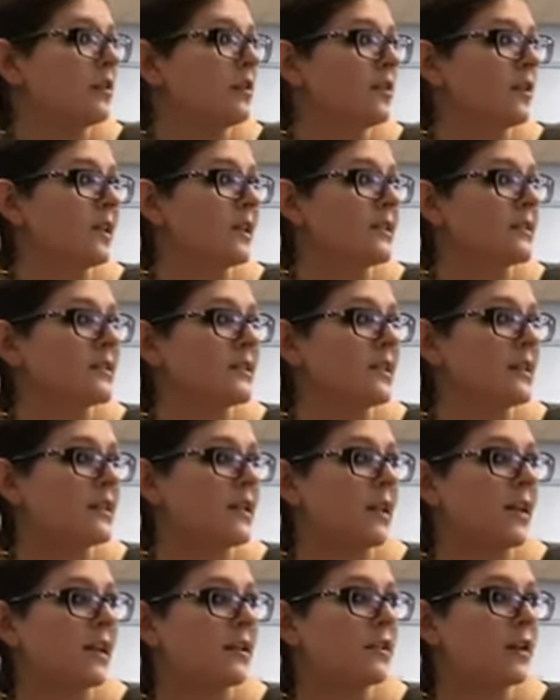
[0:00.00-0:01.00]
You can see
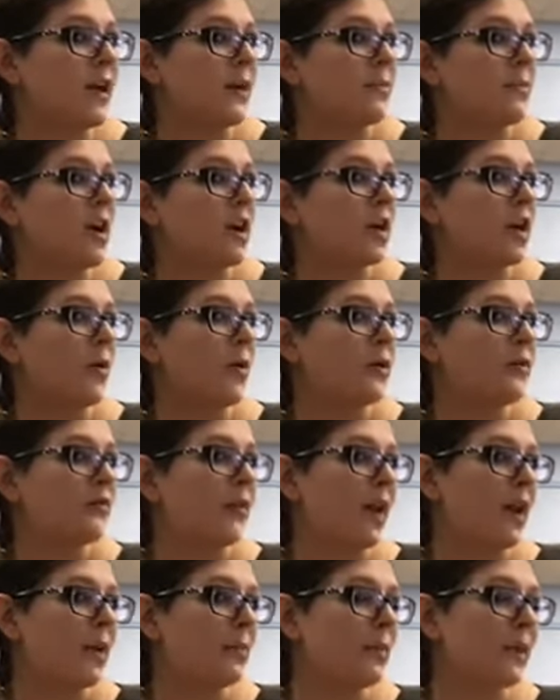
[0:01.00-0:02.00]
that I'm not going
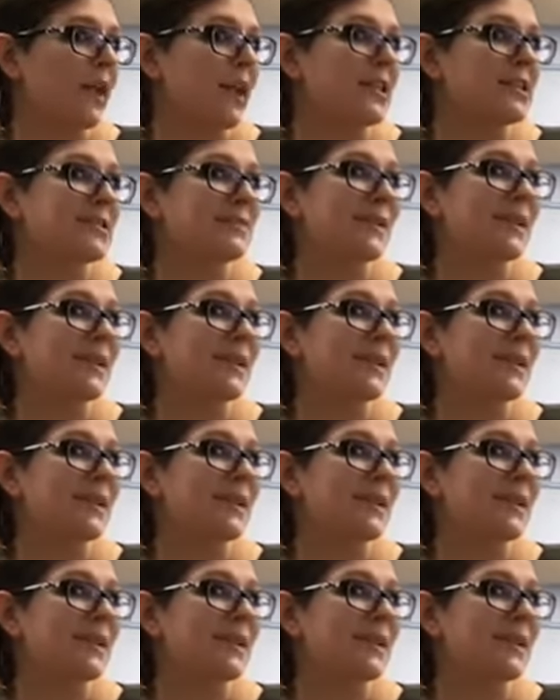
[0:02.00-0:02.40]
right up against